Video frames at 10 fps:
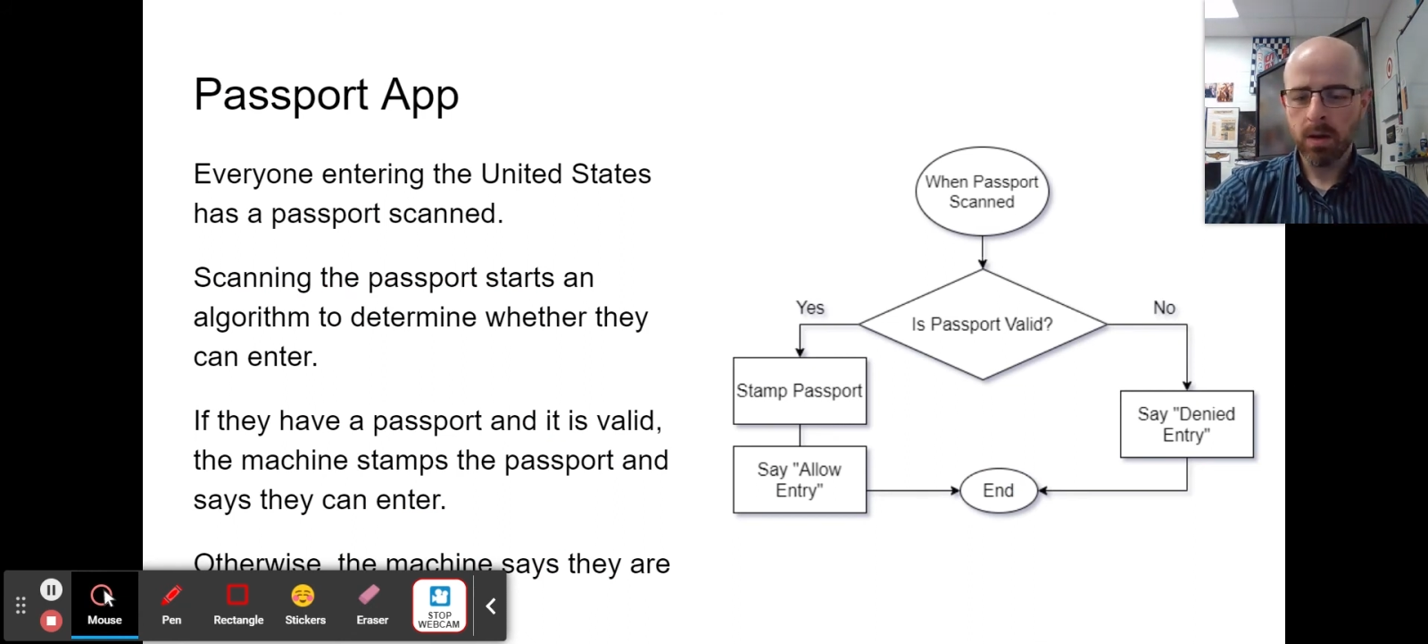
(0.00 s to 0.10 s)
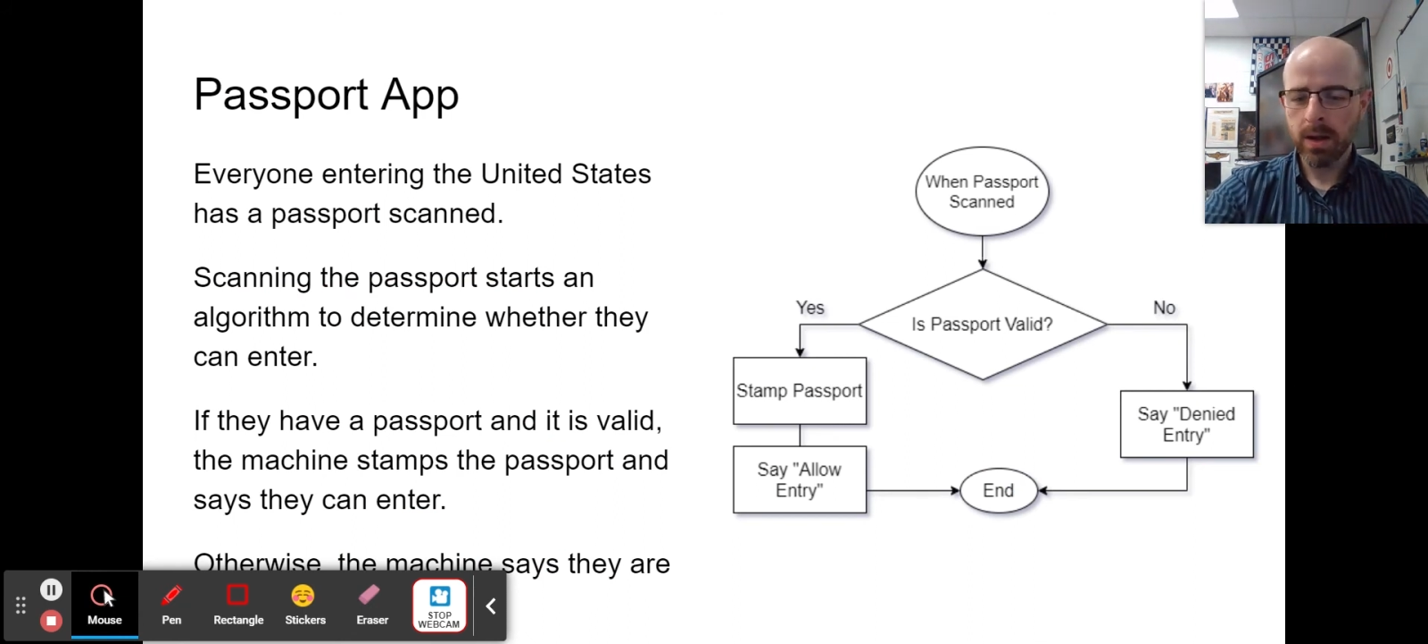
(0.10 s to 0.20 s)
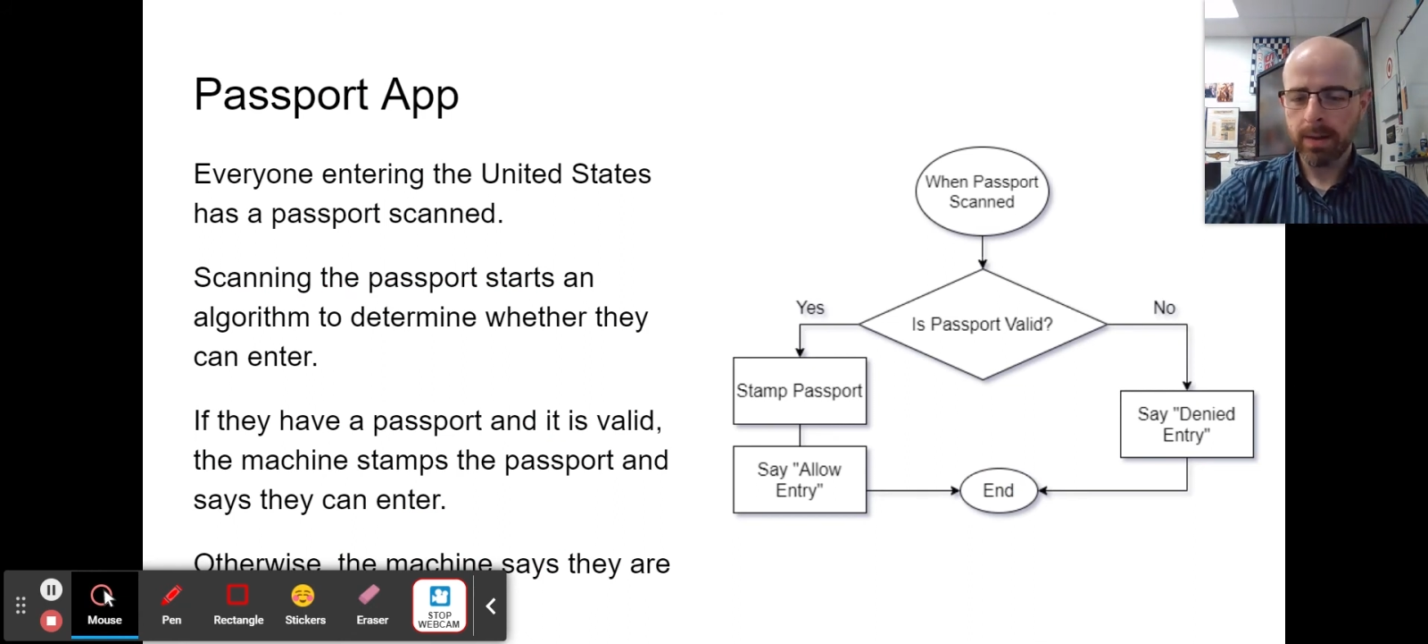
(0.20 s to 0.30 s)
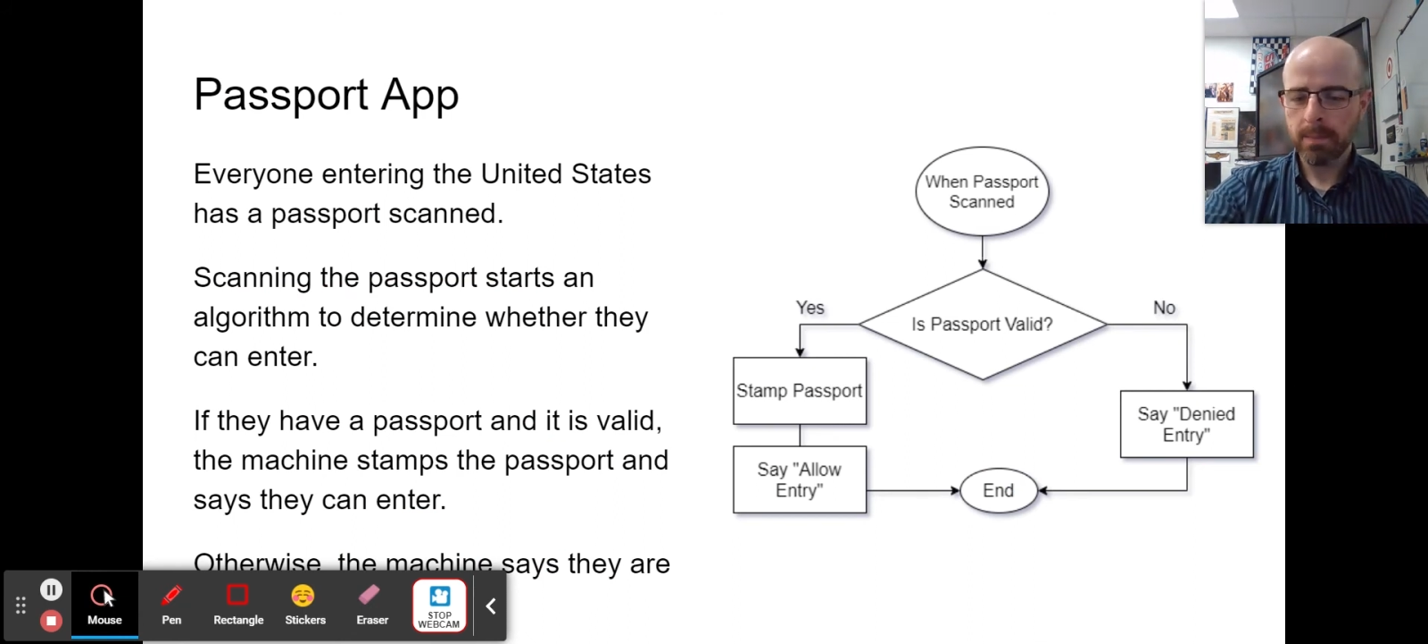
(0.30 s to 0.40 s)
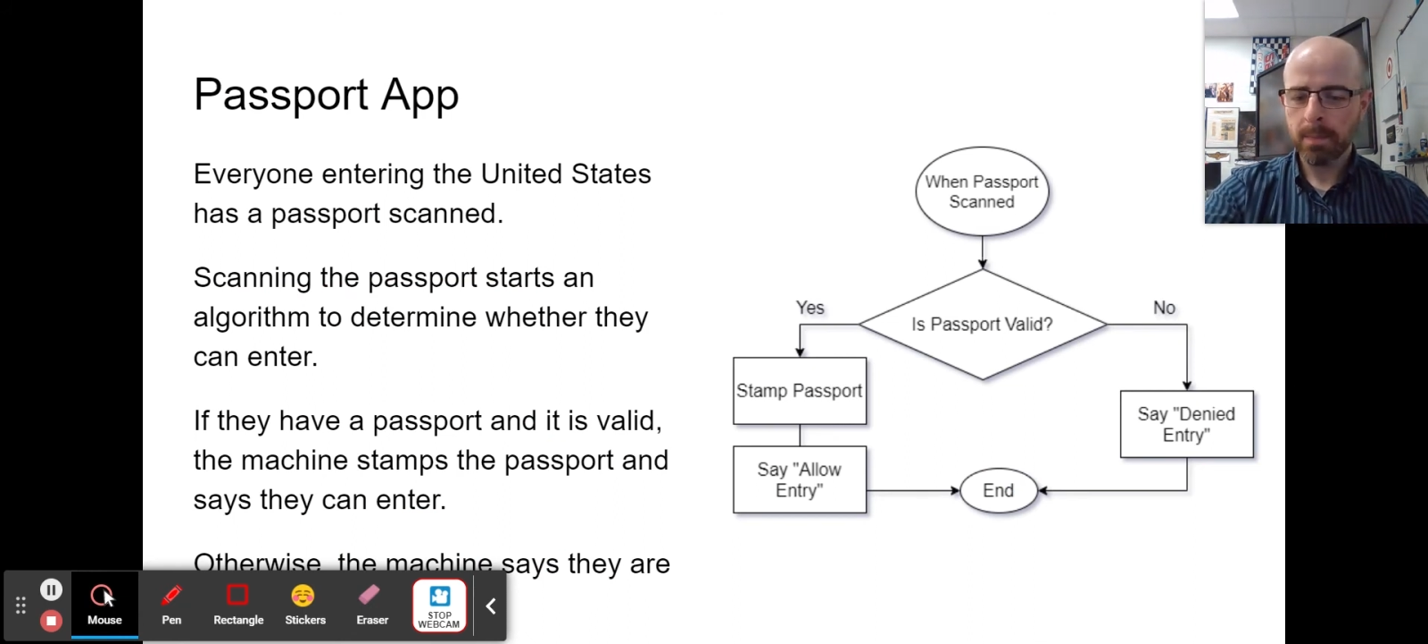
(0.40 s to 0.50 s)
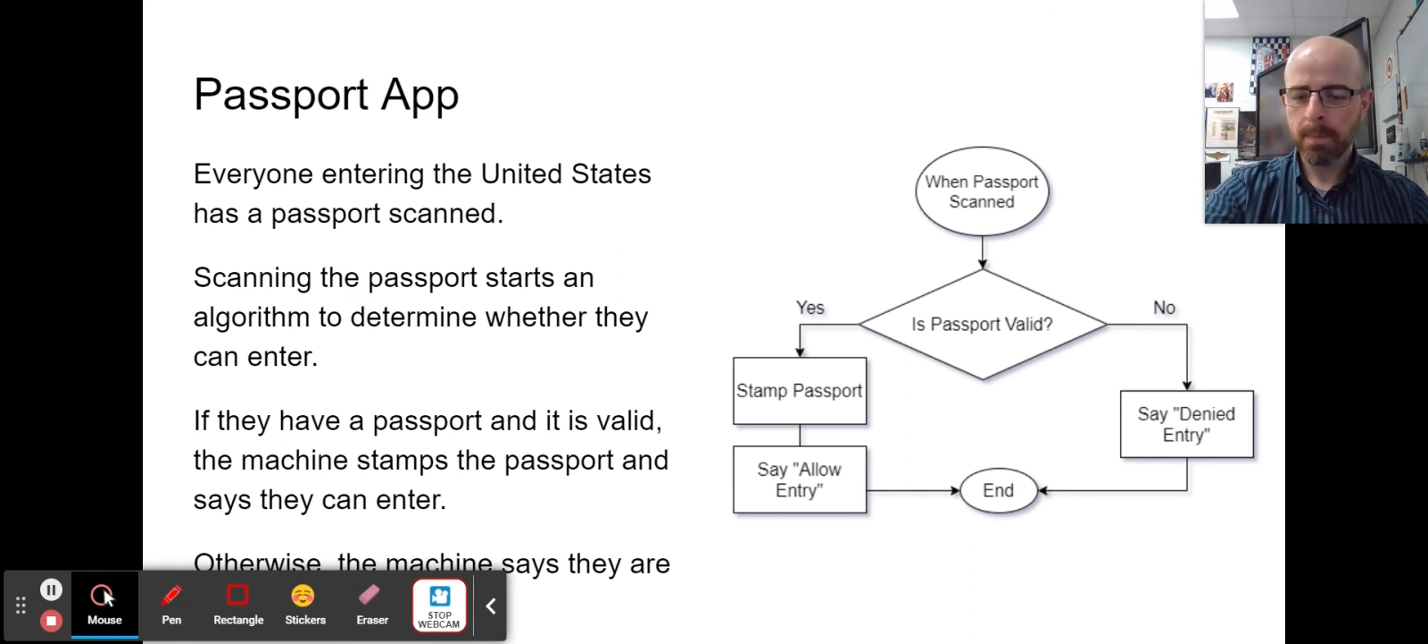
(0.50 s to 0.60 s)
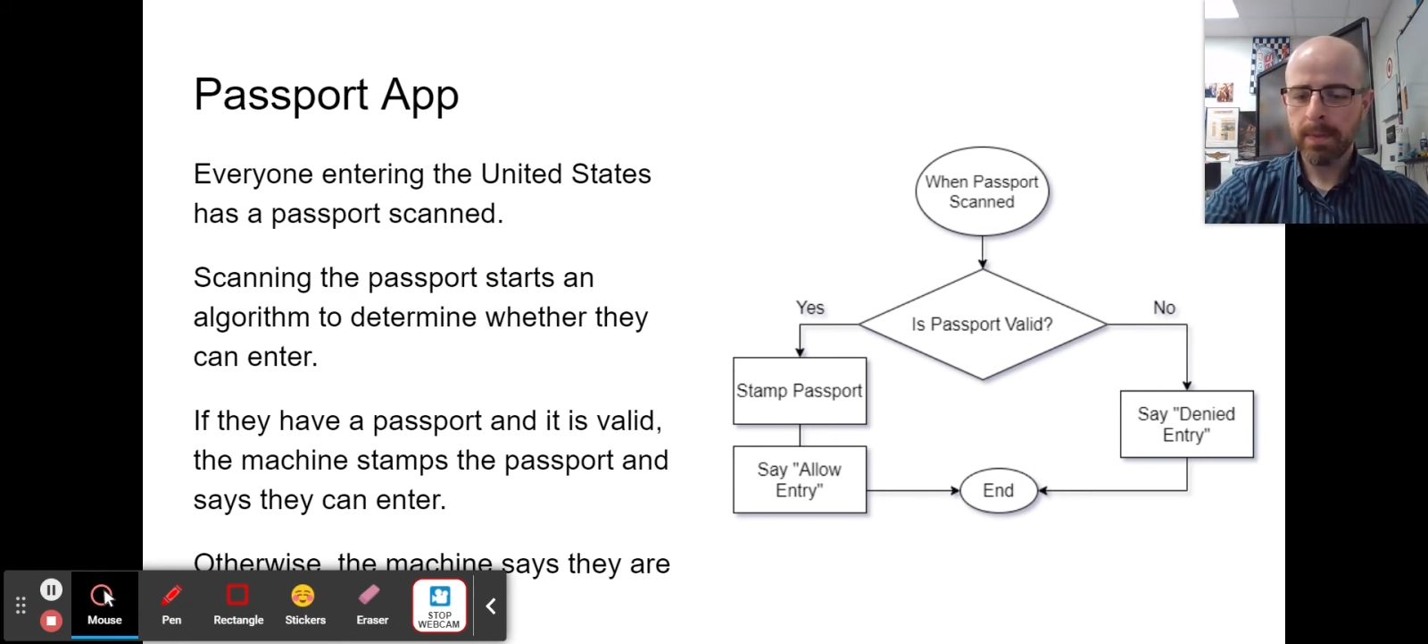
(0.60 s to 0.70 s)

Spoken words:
All right.